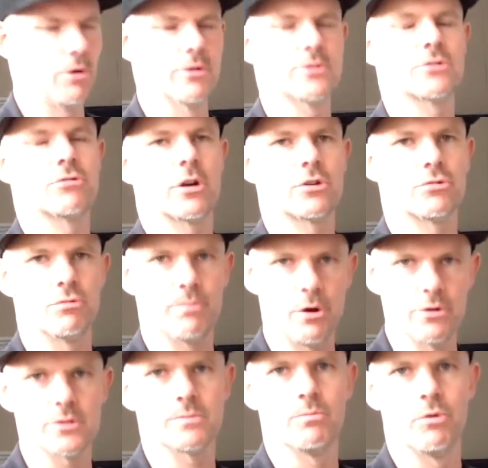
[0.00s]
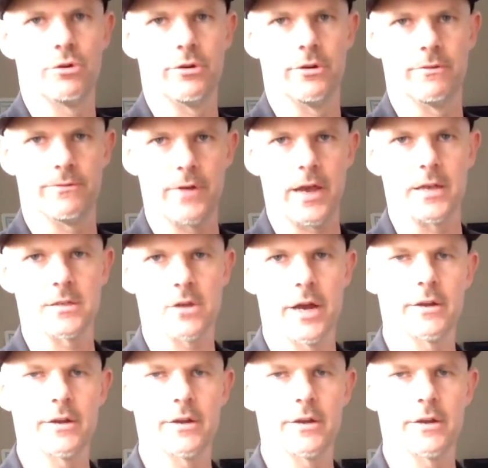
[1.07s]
post-structural, post-modern phase.